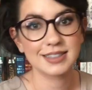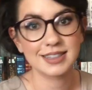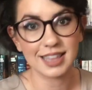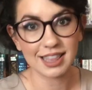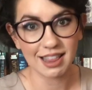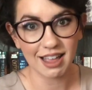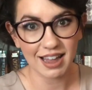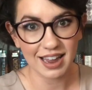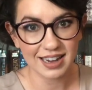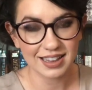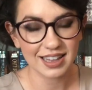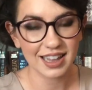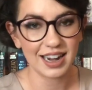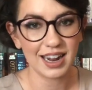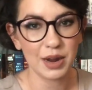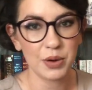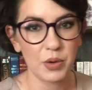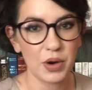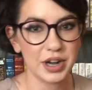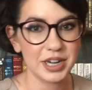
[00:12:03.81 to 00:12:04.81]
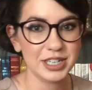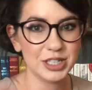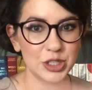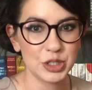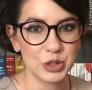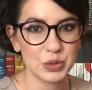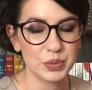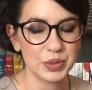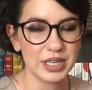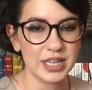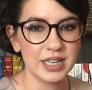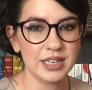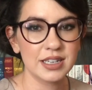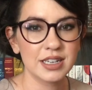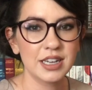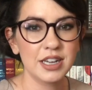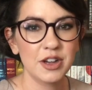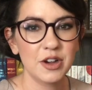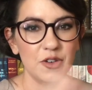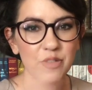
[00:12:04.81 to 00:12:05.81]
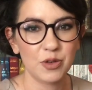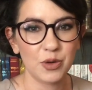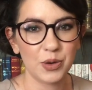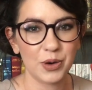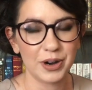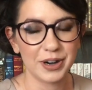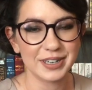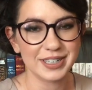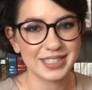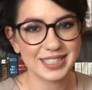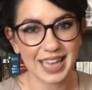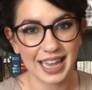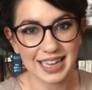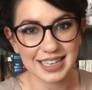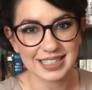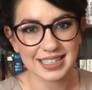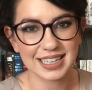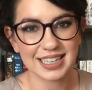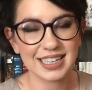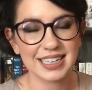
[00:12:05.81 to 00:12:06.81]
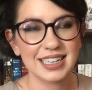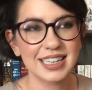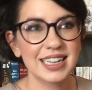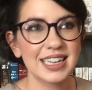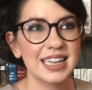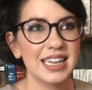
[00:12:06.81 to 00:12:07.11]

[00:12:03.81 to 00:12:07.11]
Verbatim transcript: The line that I wanted to read for Sazed